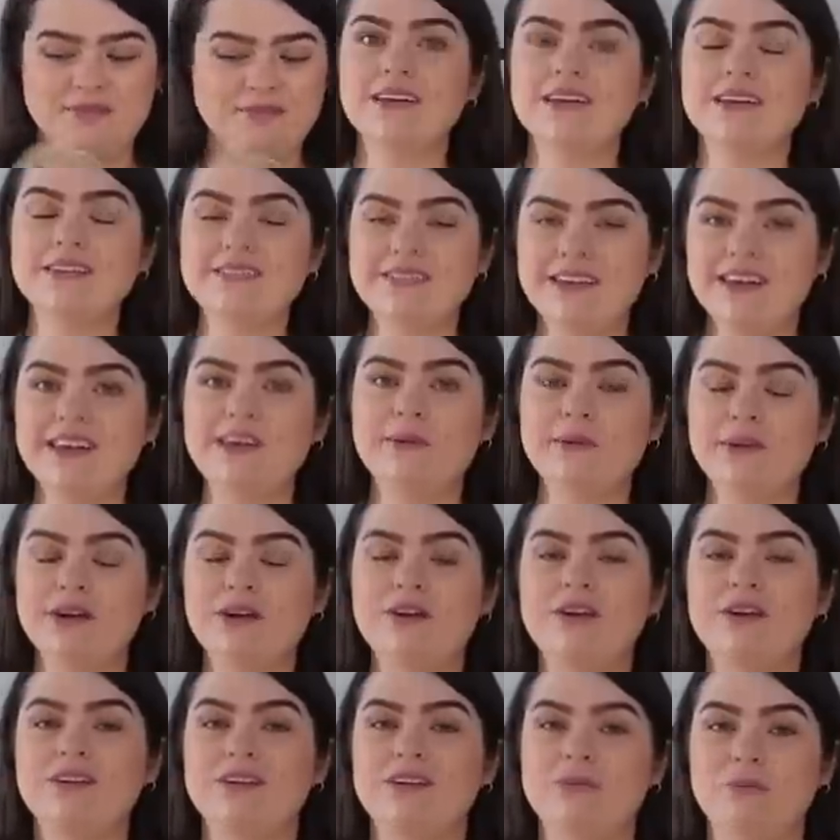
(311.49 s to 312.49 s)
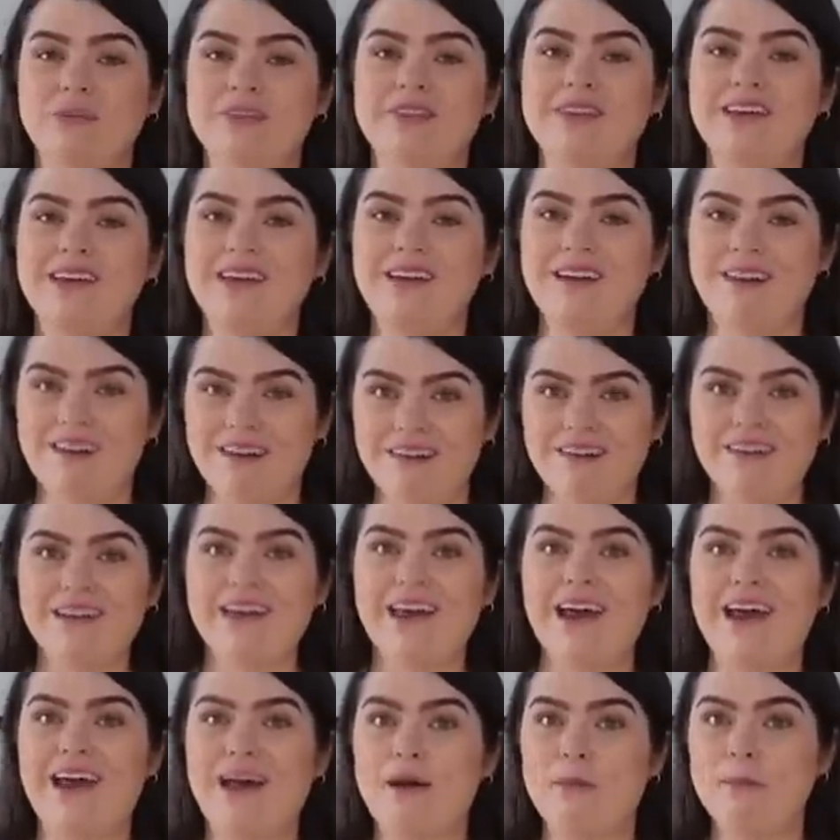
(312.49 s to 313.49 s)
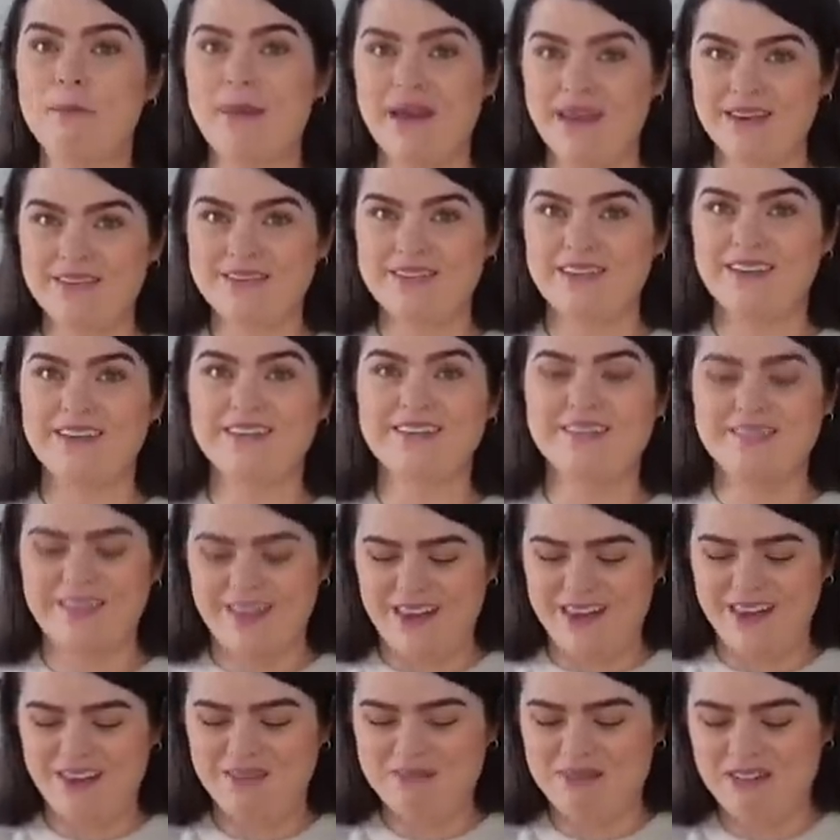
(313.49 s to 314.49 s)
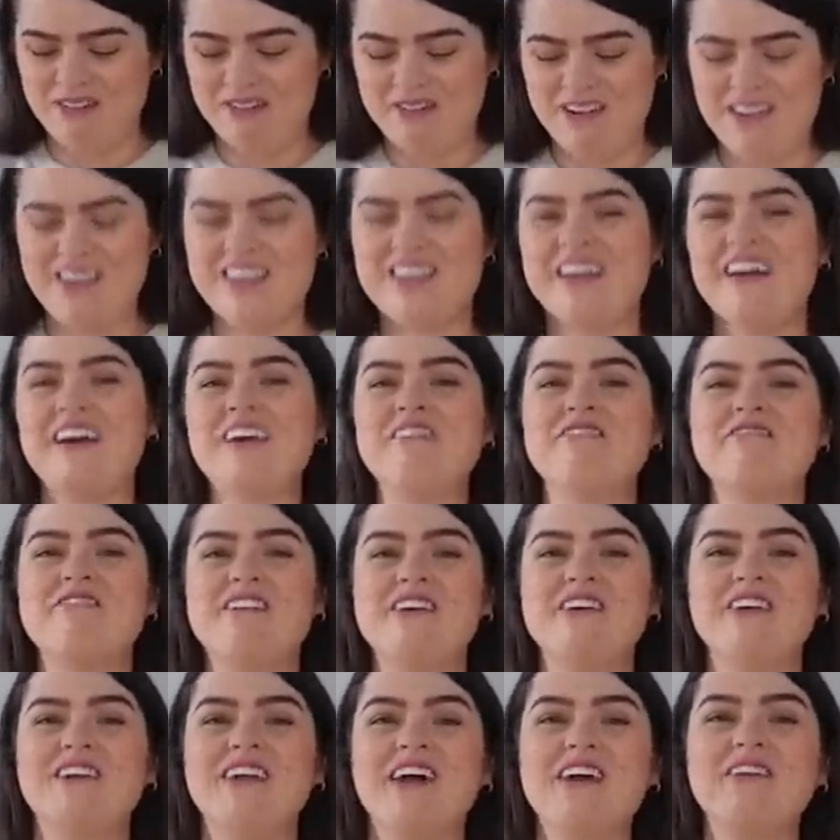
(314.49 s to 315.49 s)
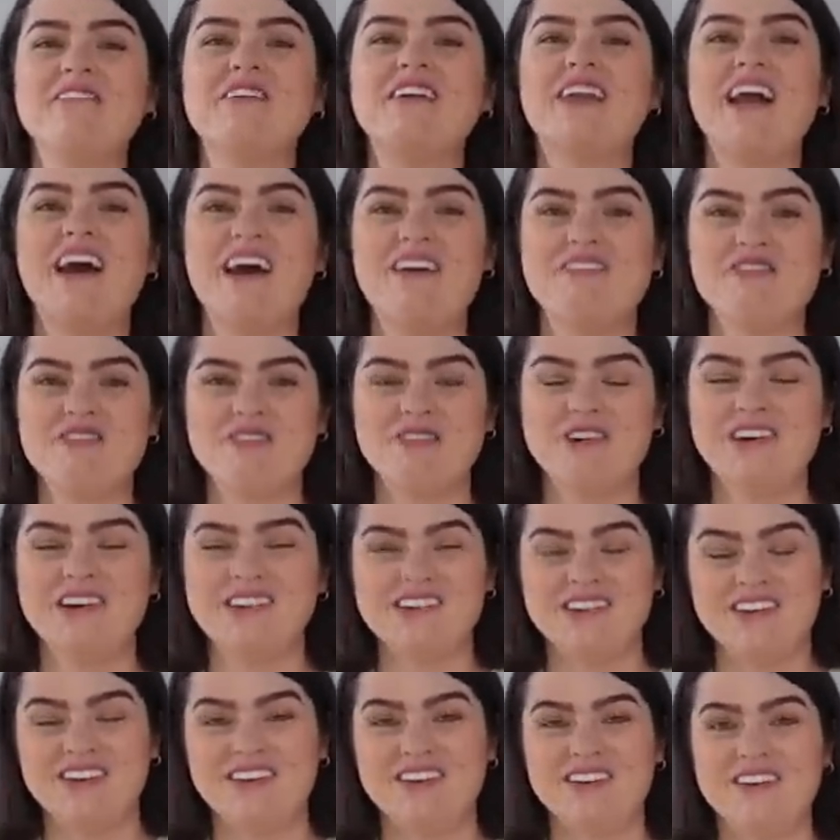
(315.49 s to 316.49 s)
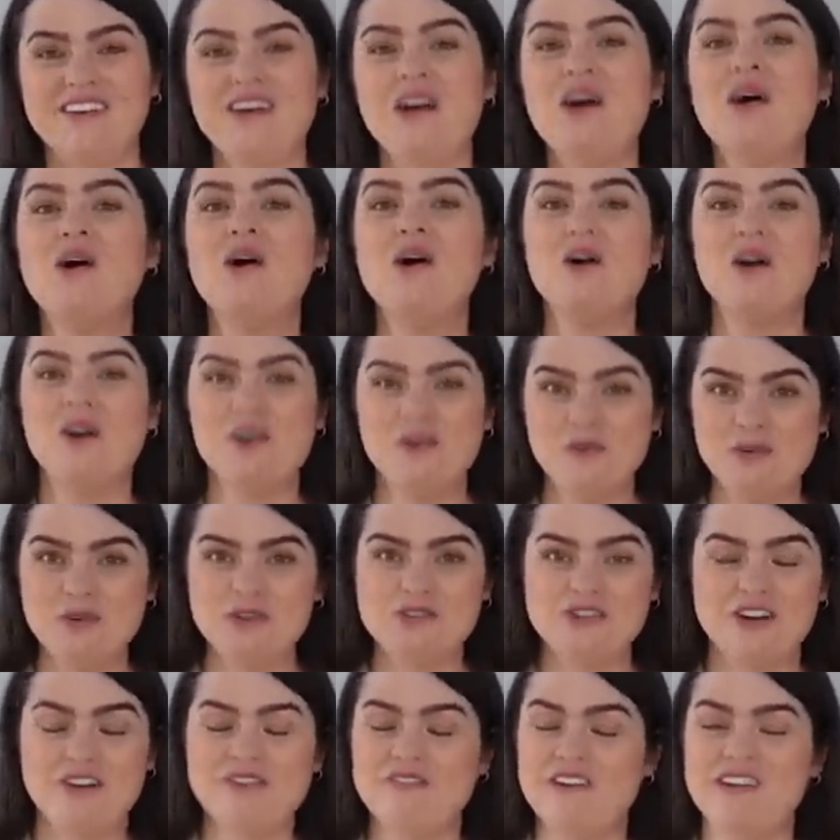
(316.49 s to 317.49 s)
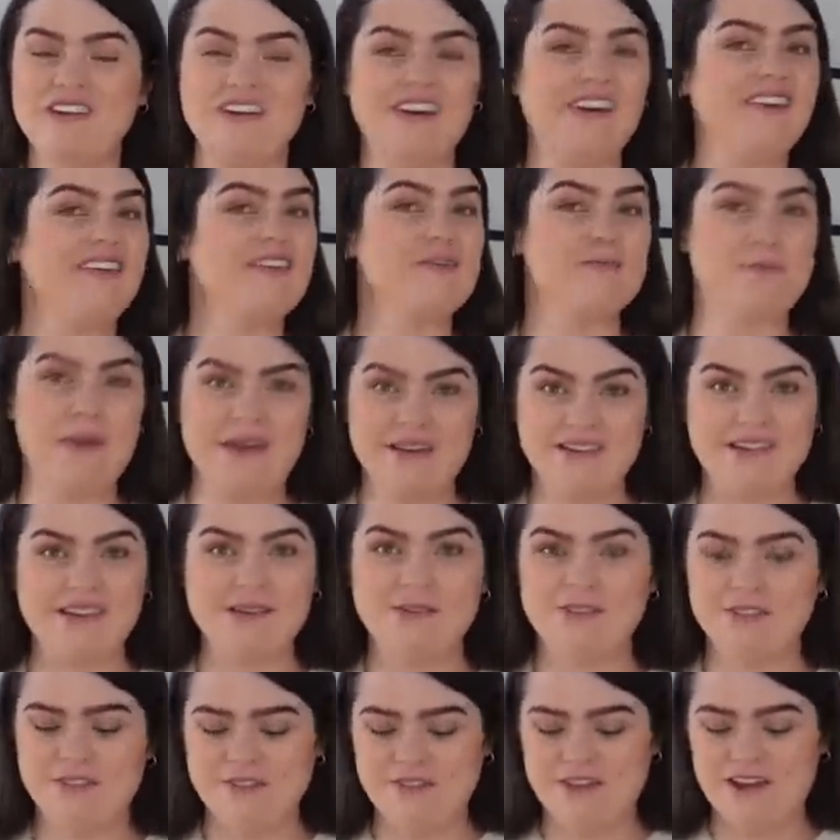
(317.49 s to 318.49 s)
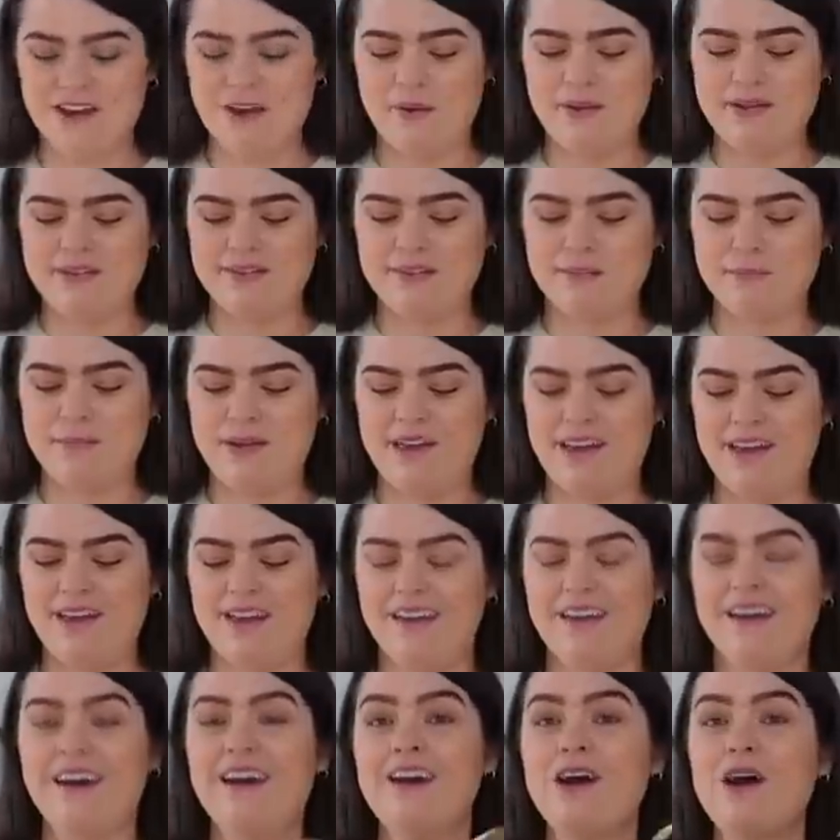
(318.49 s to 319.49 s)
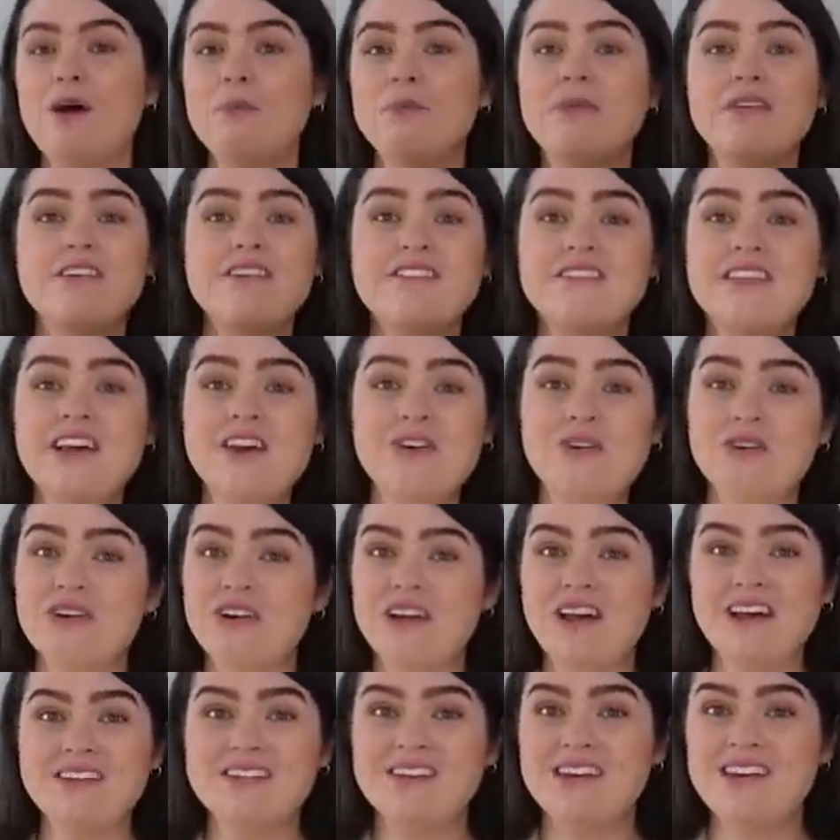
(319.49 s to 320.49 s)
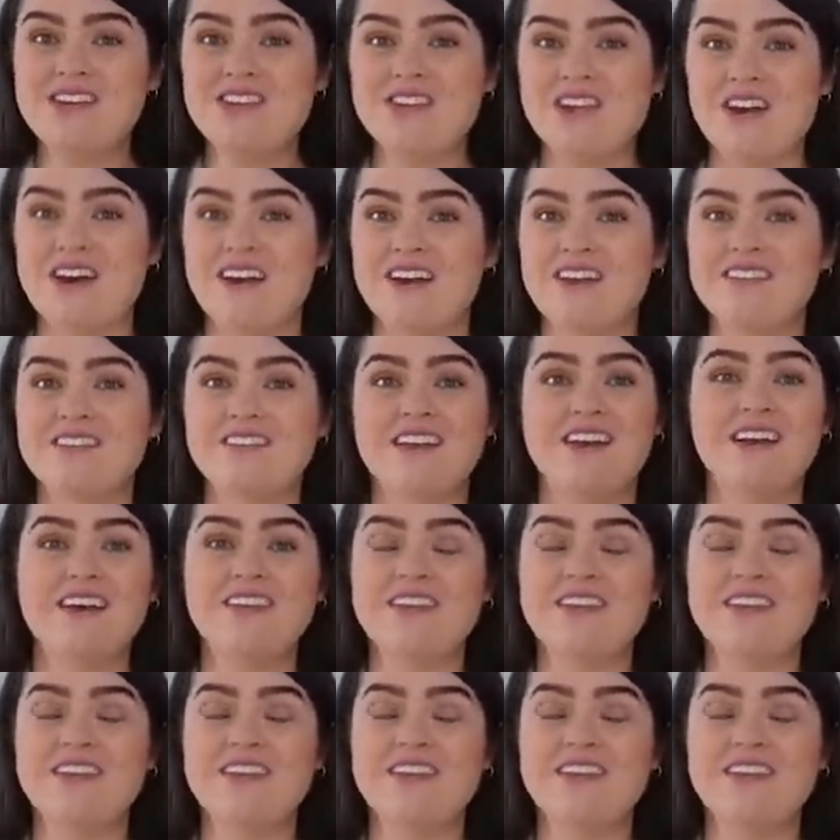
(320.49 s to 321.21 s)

Continuing on with the Arquette basics theme, which I feel like whenever I do a wardrobe video, it's basically what the video ends up being, but just their crew neck t-shirts.